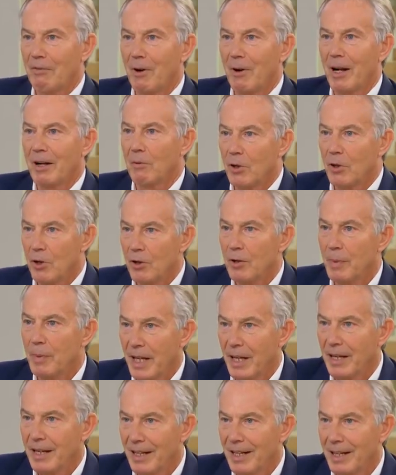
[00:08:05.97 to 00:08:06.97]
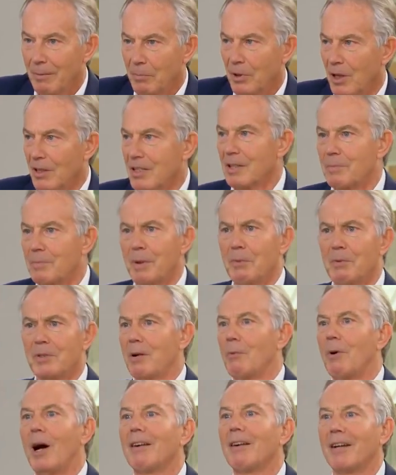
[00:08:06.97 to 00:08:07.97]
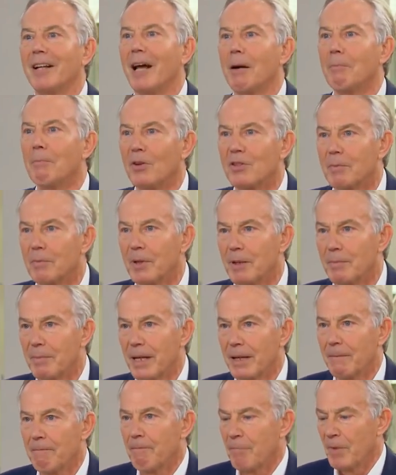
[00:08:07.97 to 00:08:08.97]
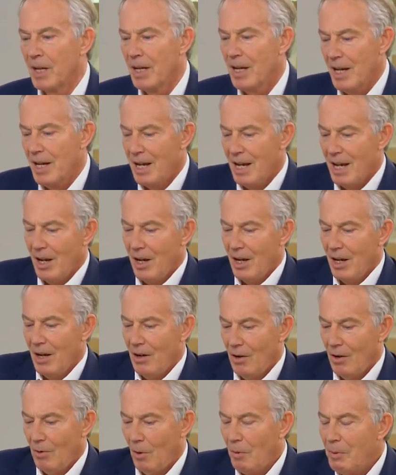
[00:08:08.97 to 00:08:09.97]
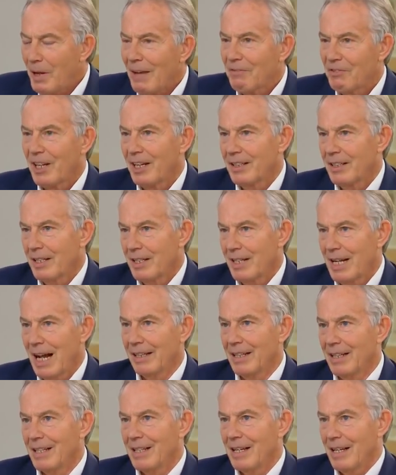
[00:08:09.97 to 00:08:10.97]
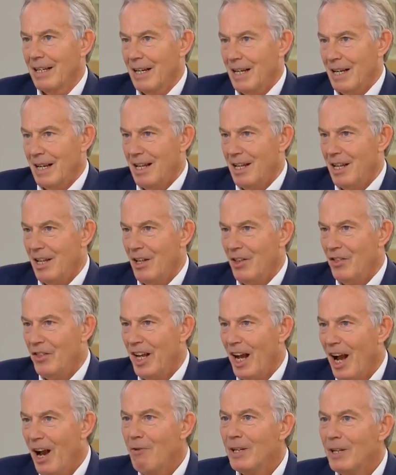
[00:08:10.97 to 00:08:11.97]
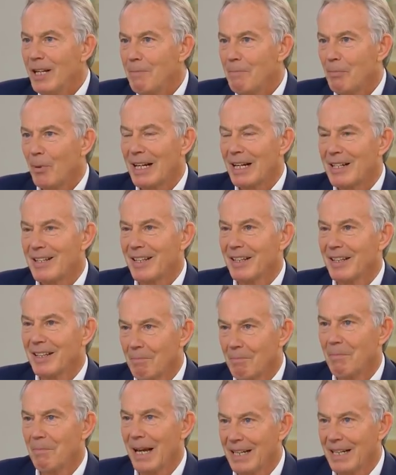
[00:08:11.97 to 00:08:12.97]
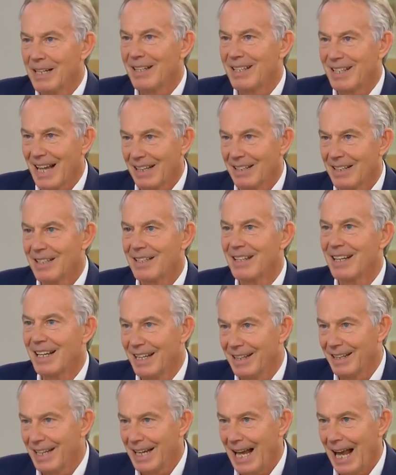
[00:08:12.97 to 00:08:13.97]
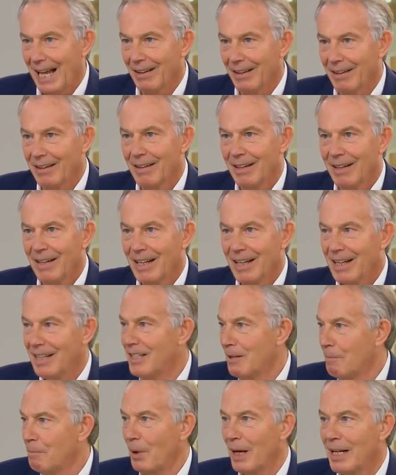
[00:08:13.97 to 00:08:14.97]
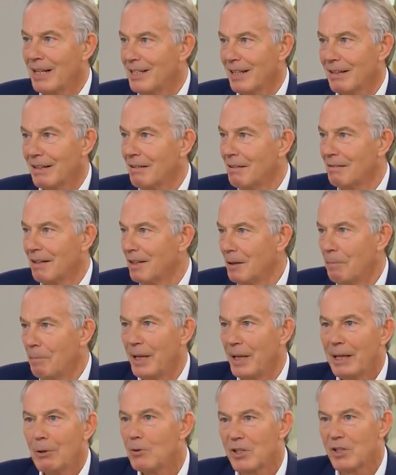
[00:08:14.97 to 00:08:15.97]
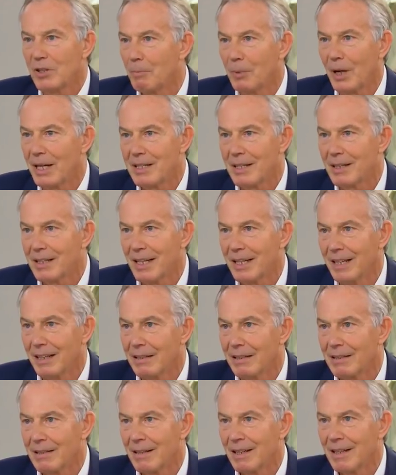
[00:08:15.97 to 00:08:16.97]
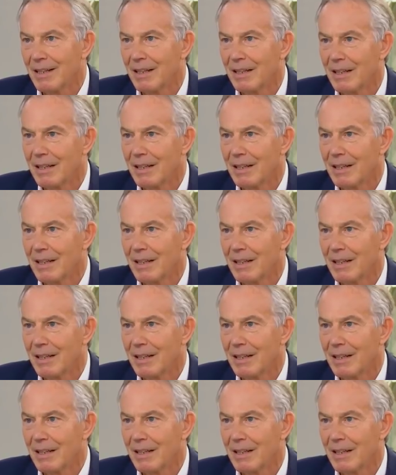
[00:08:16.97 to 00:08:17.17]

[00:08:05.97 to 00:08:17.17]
referendum could be a healing process, people say, well, how can that possibly be? What we have to understand is the only Brexit that makes sense in the end is a Brexit that appeals to Brexiteers.